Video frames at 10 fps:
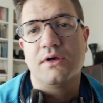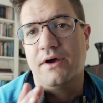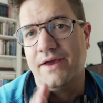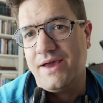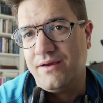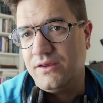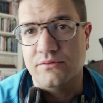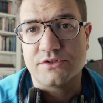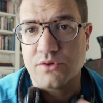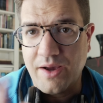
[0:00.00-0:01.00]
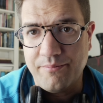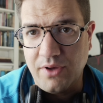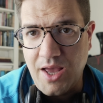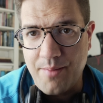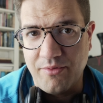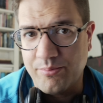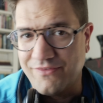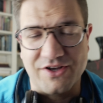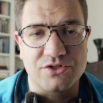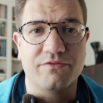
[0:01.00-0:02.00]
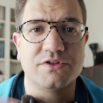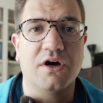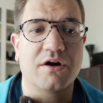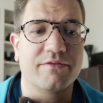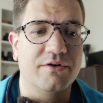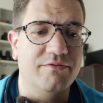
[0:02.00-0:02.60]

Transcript: I have, so I'm a professional photographer